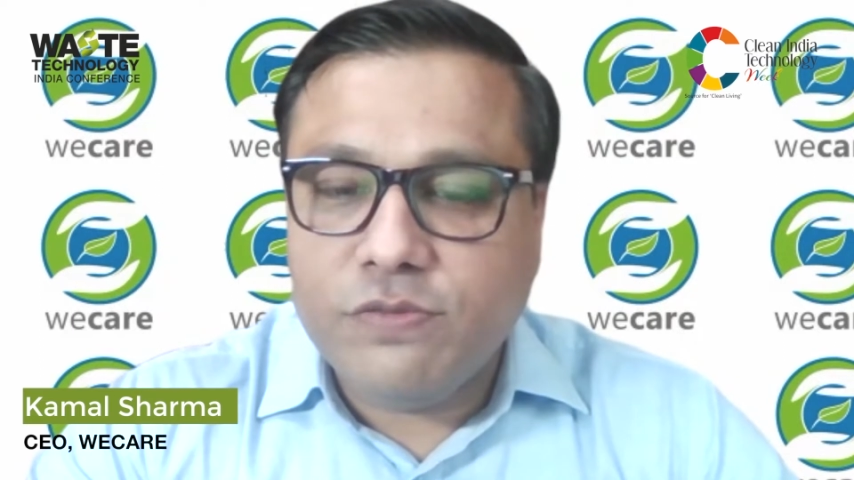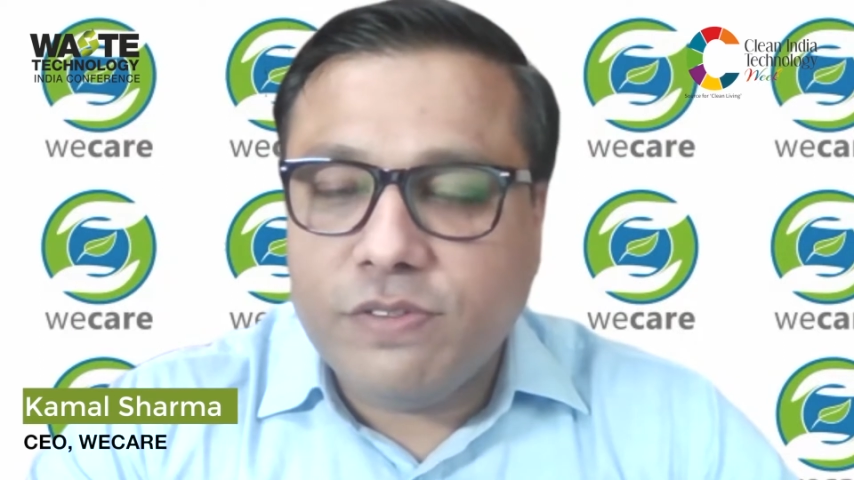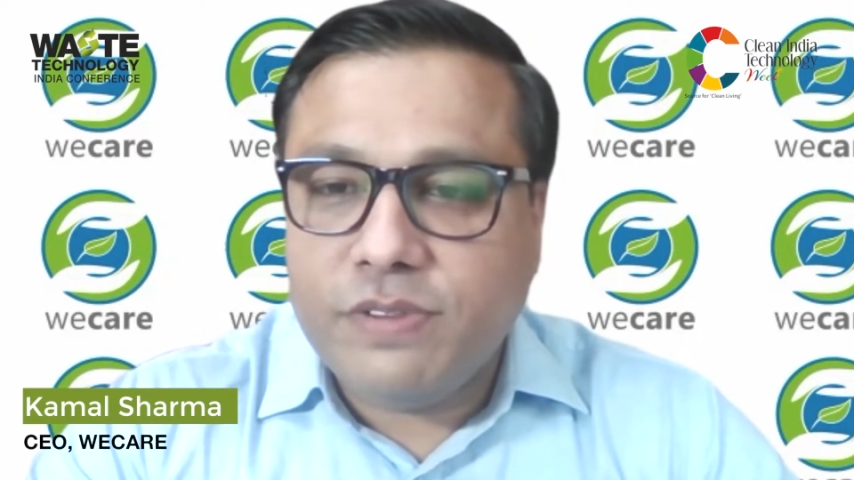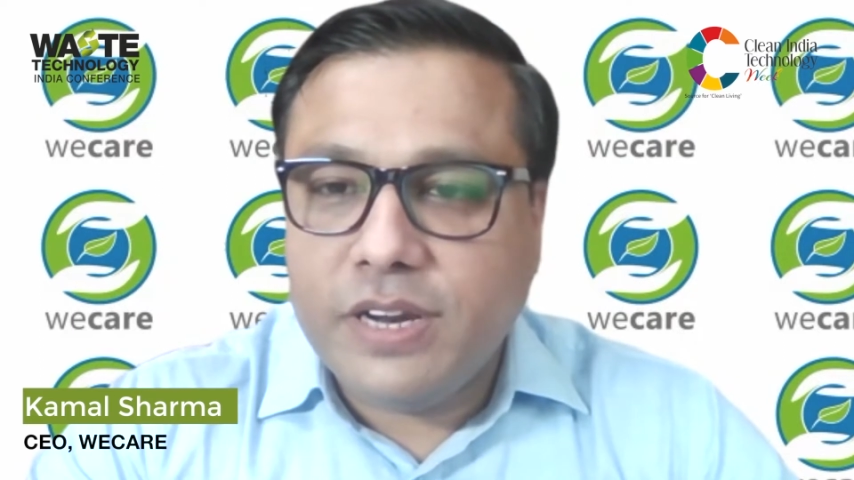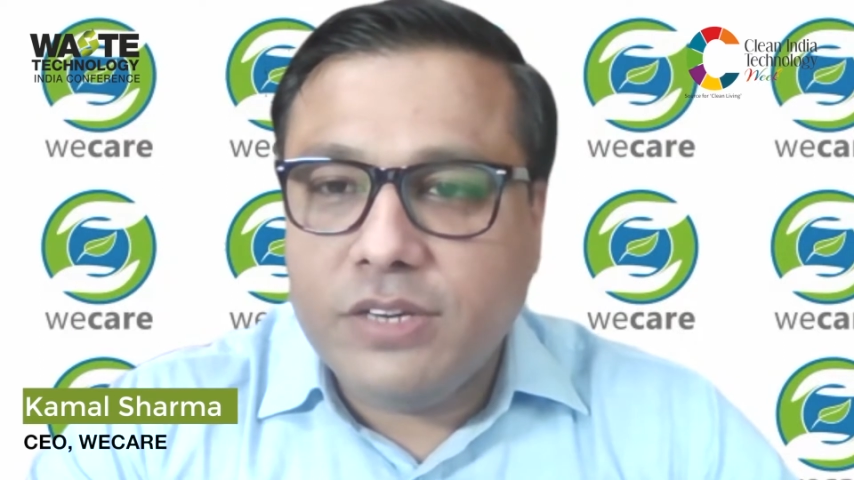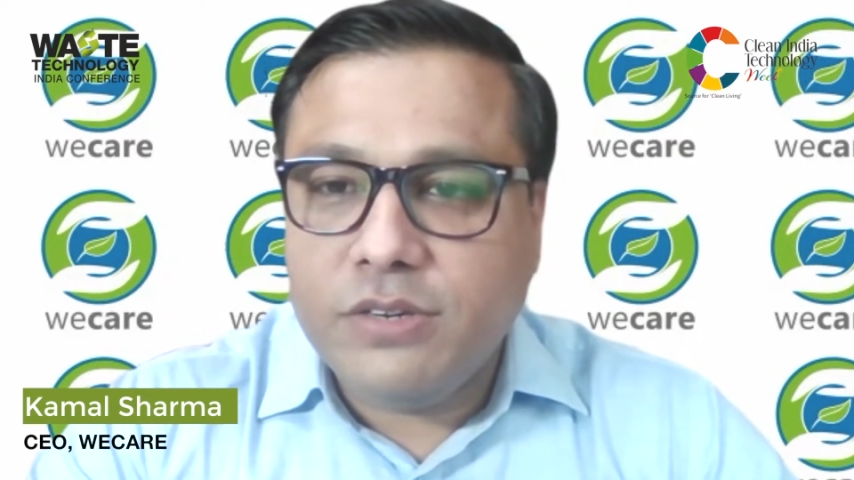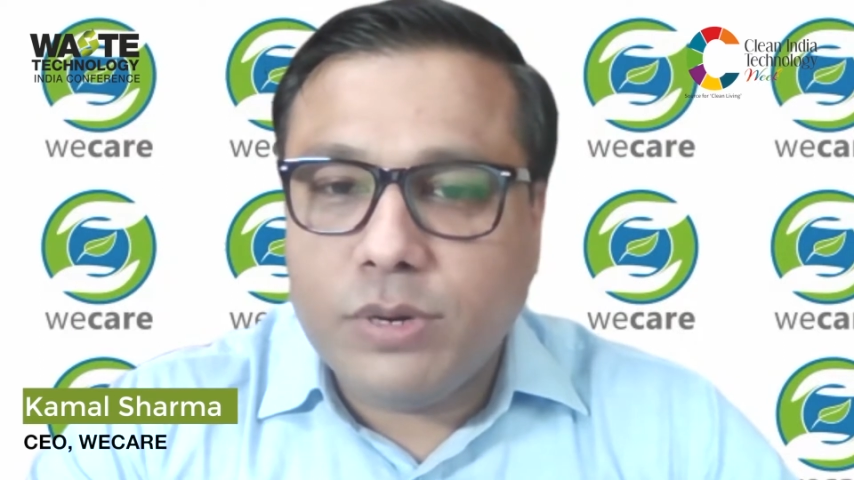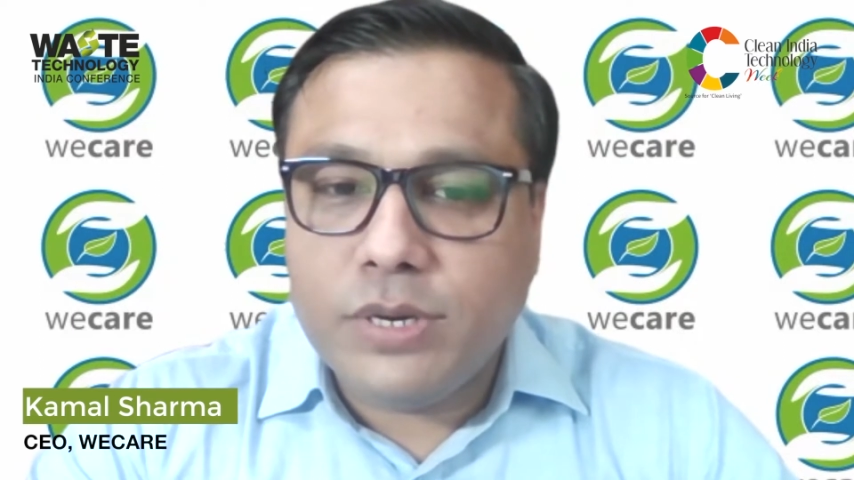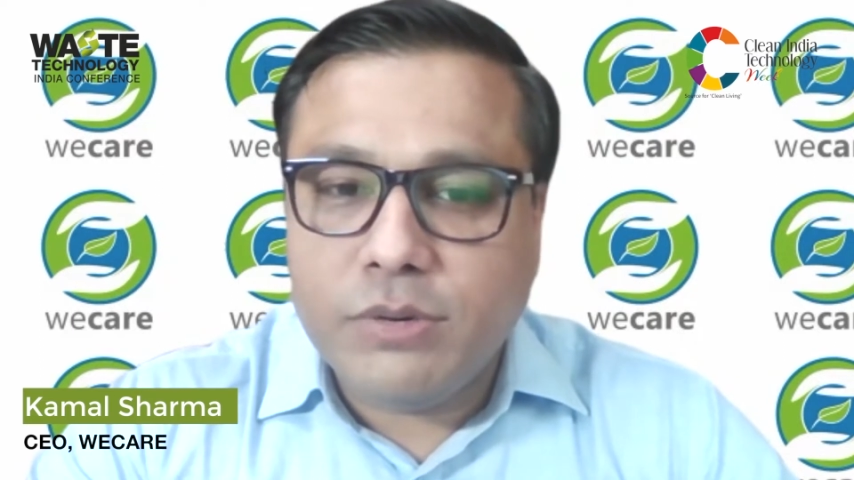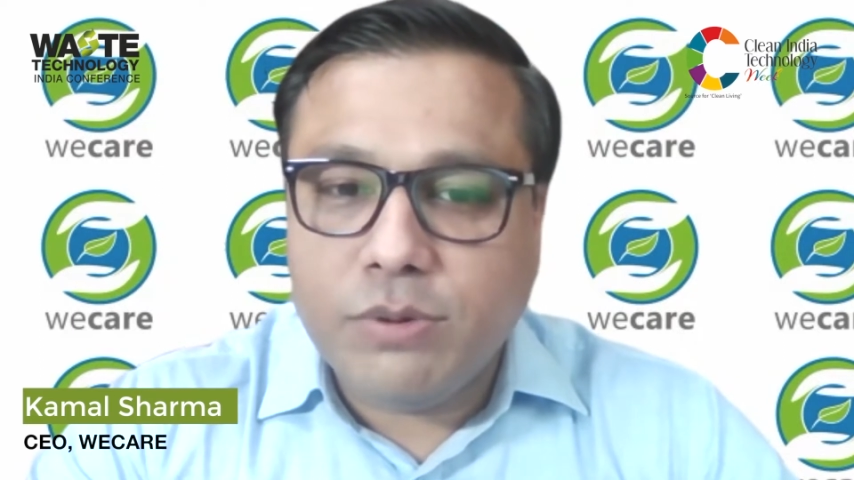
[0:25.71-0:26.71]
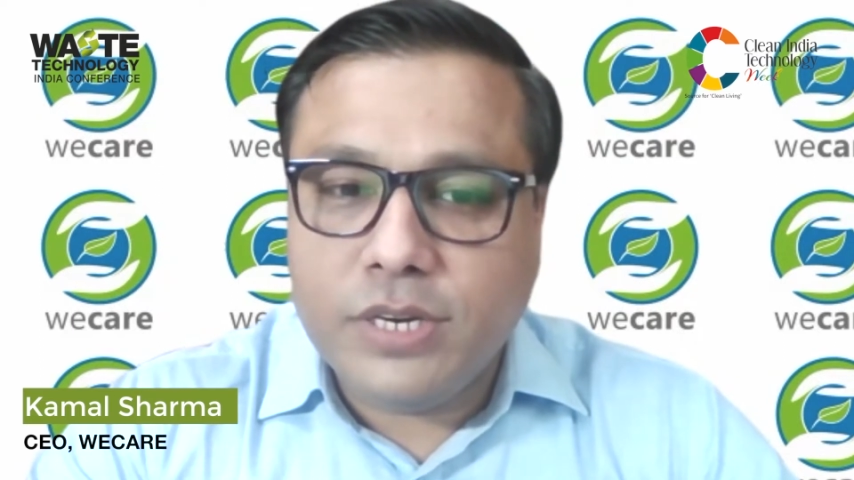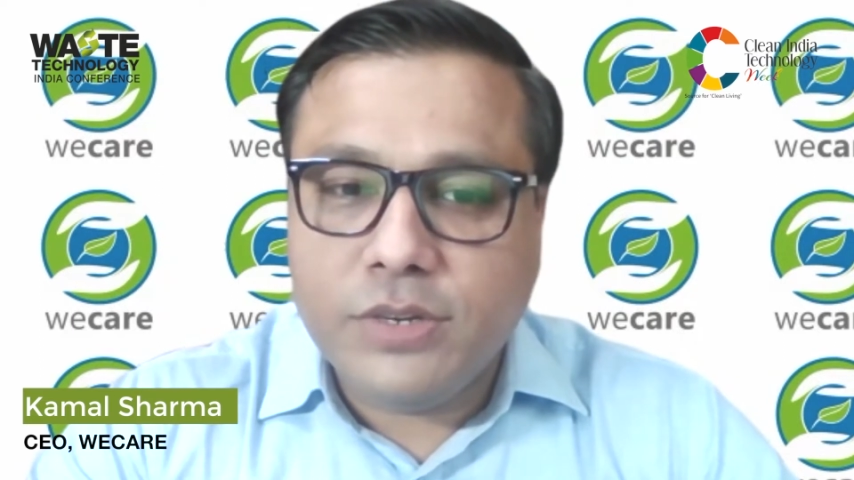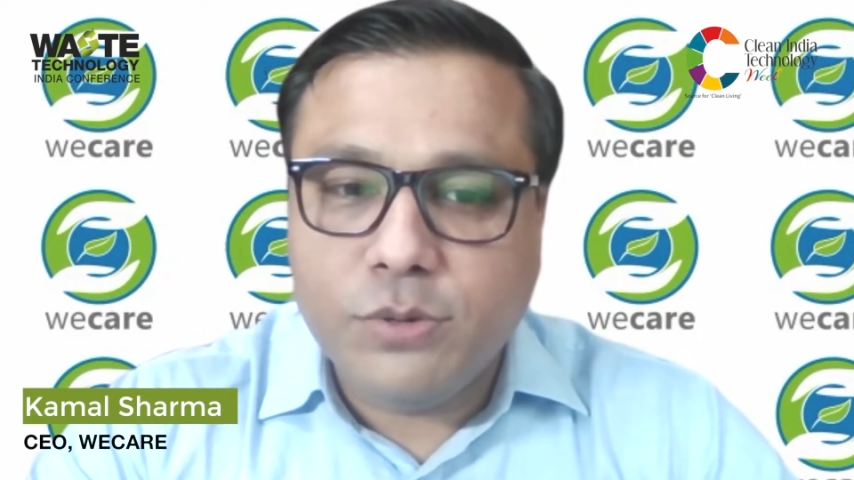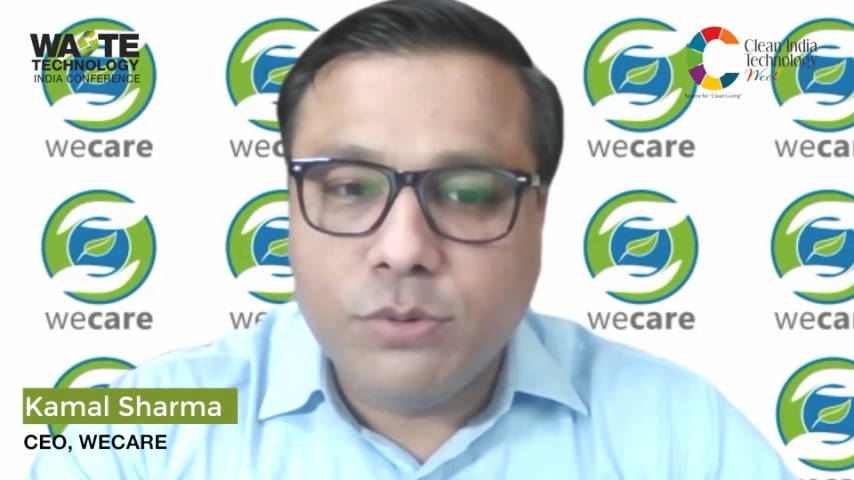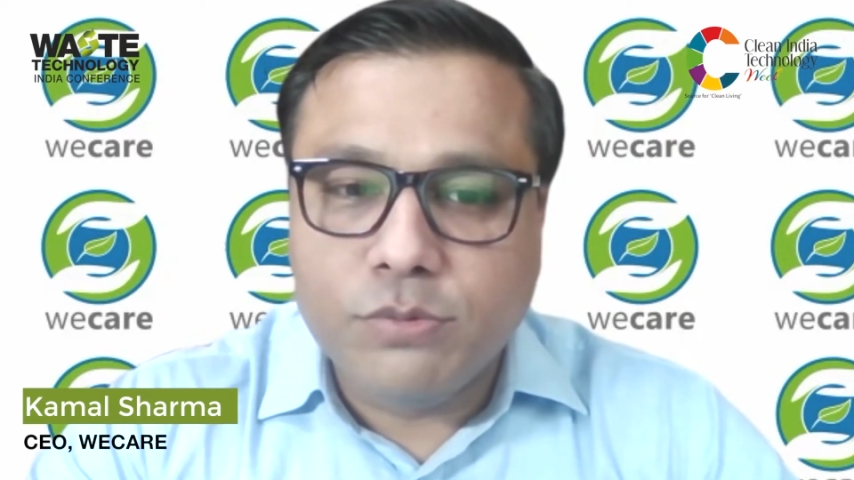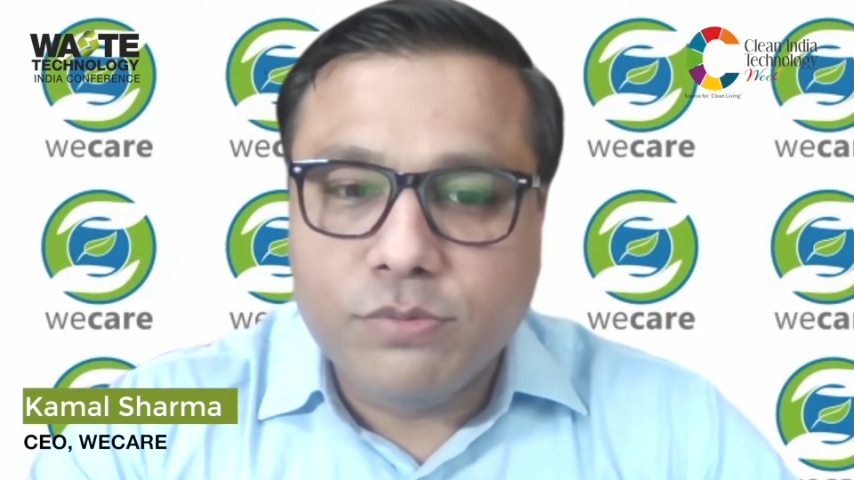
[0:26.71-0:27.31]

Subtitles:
15, 2022.